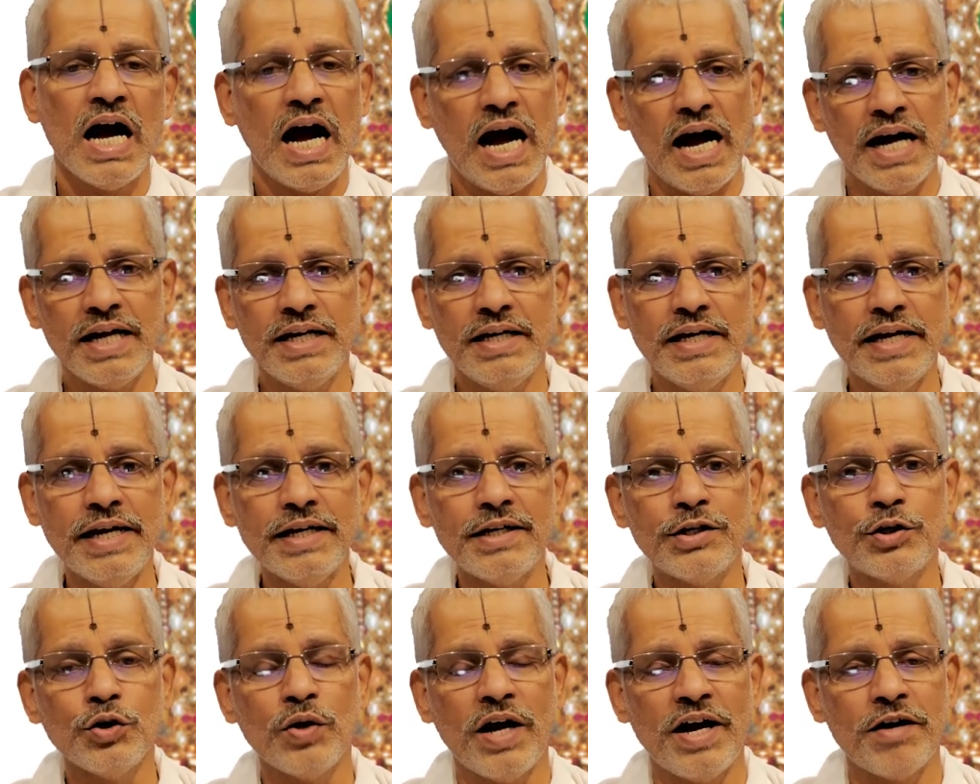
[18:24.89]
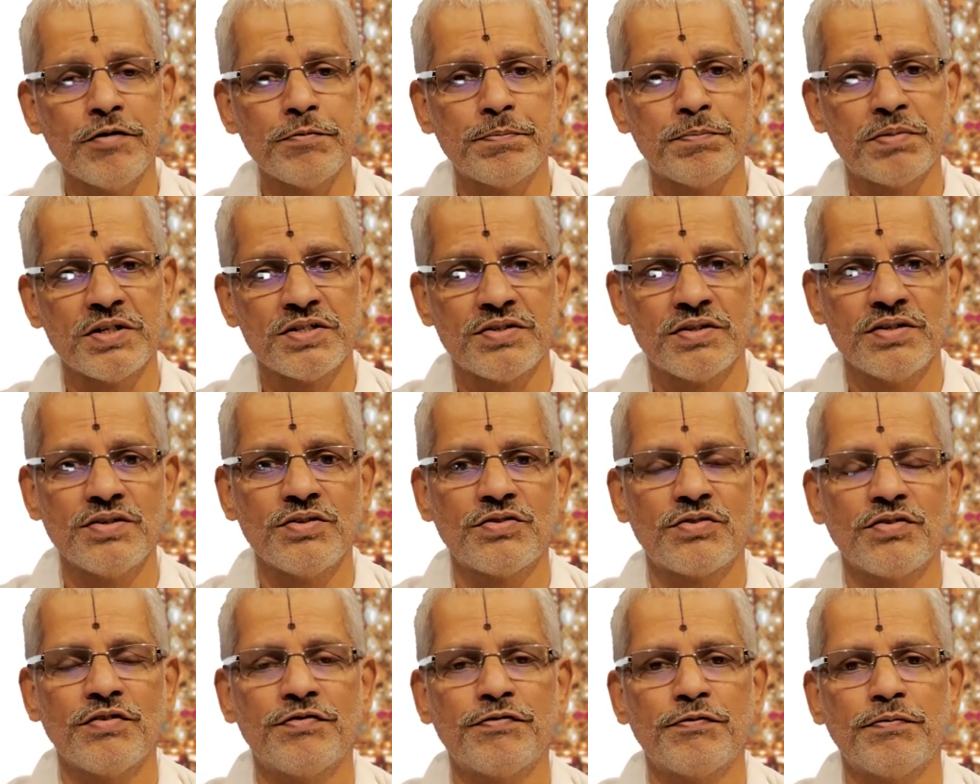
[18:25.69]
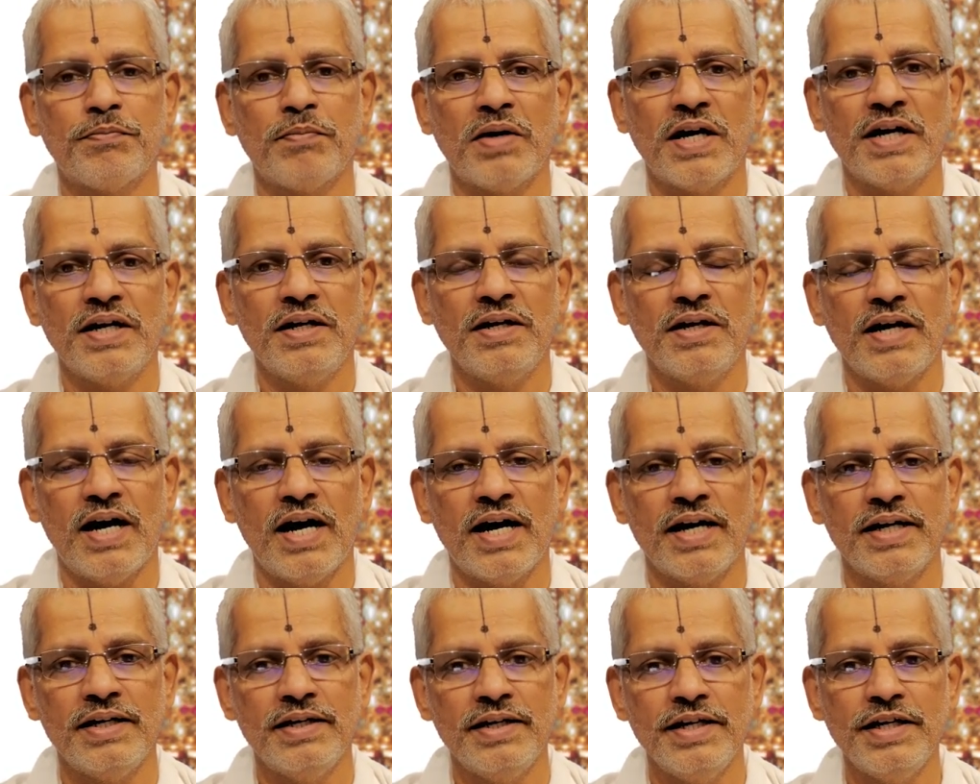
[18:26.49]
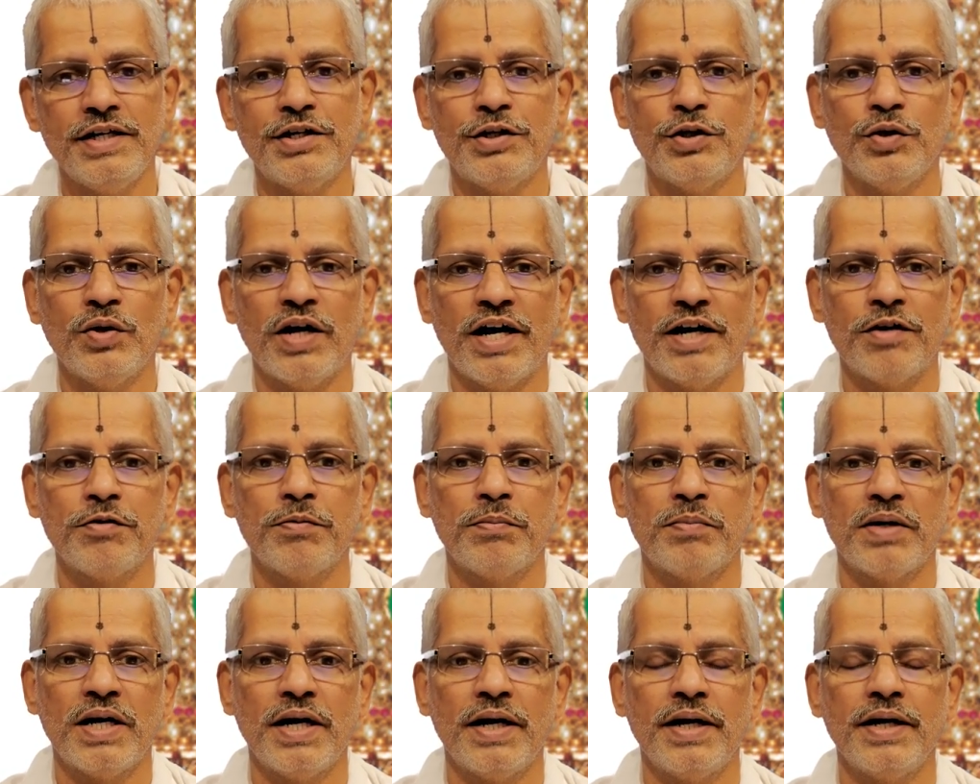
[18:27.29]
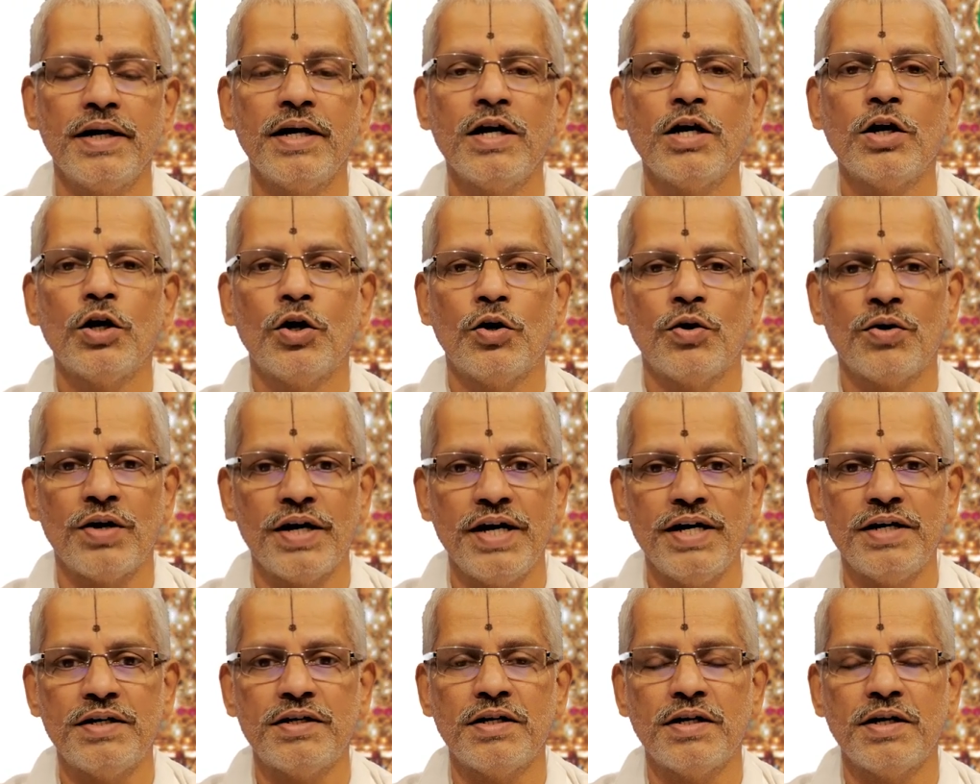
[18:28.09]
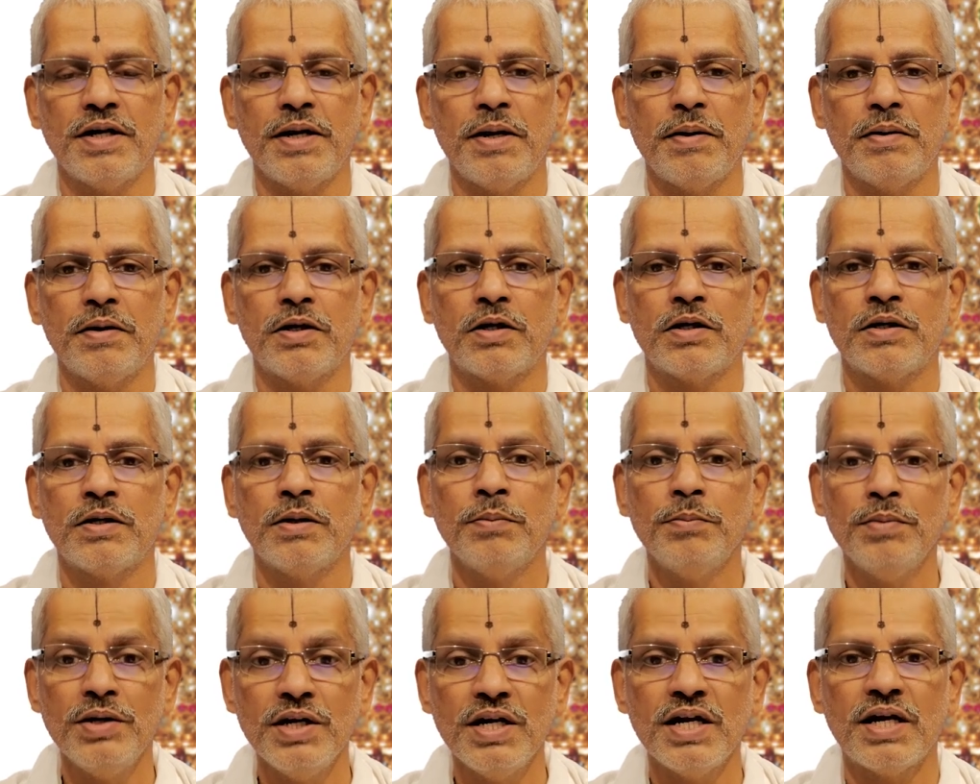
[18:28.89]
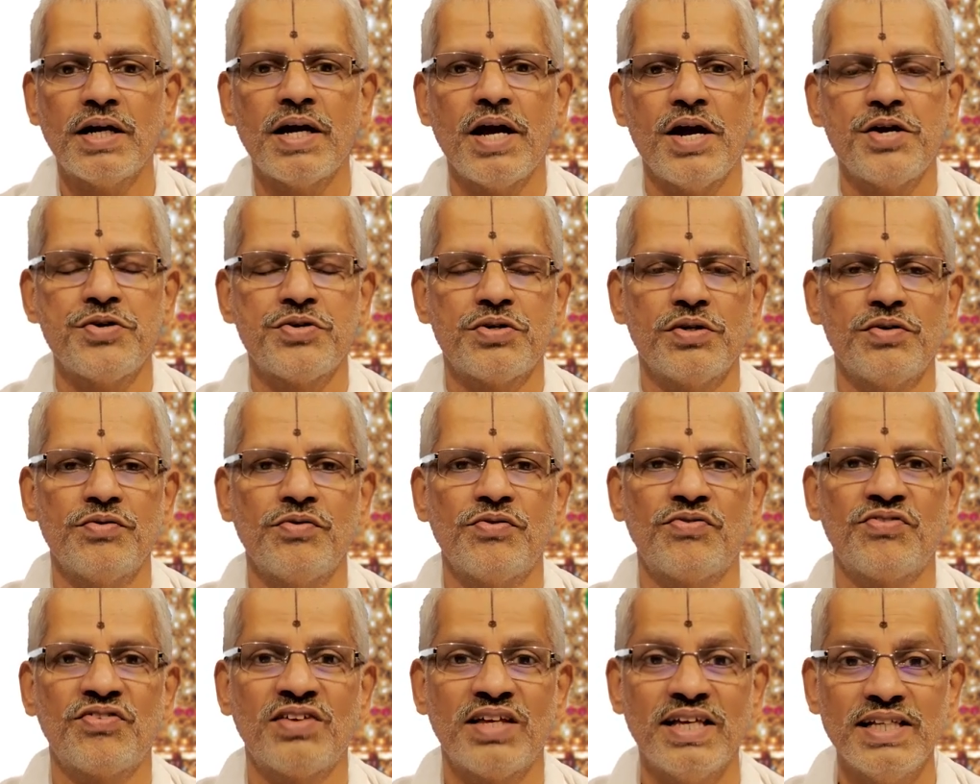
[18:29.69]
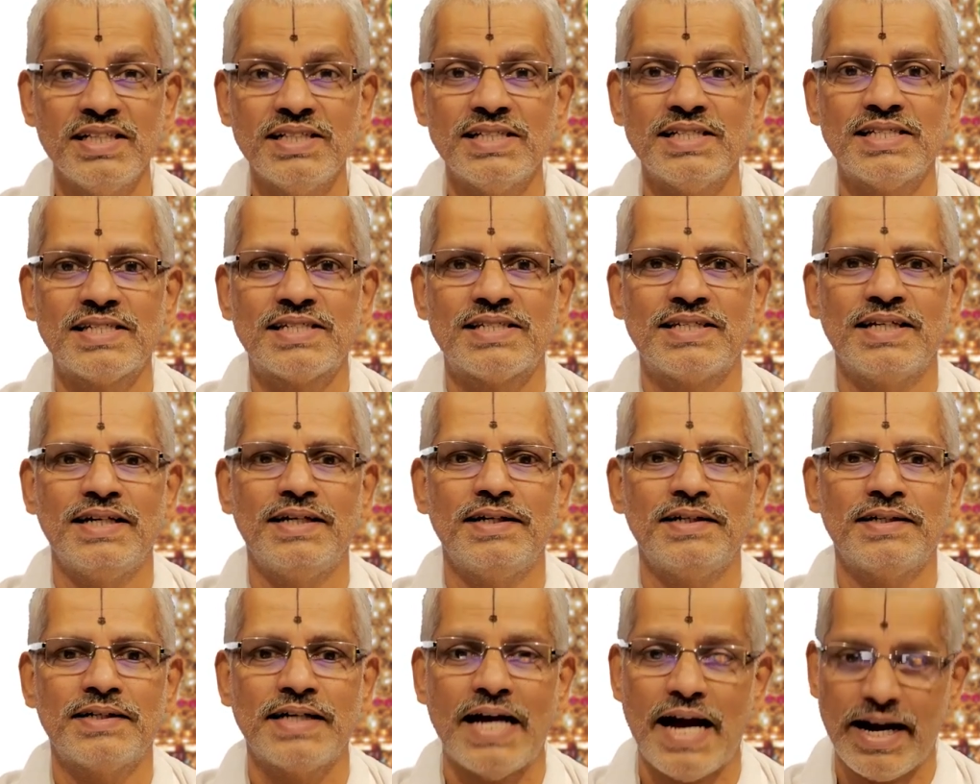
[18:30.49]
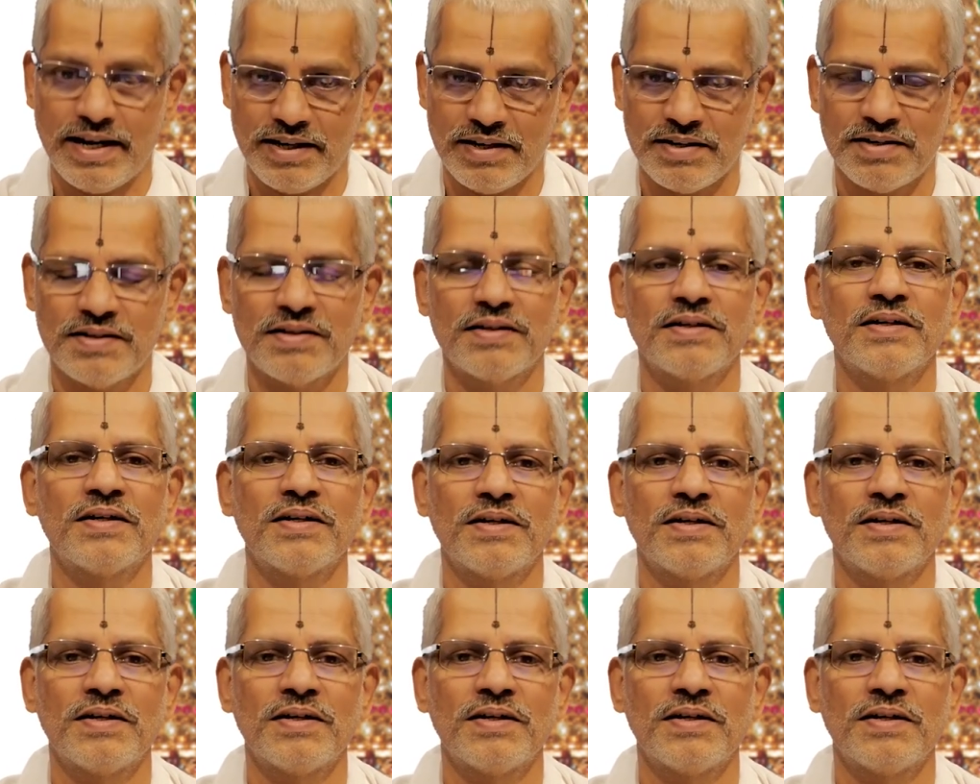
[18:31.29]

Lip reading: I need to have presence of mind. I need to have my oratory communication skills intact,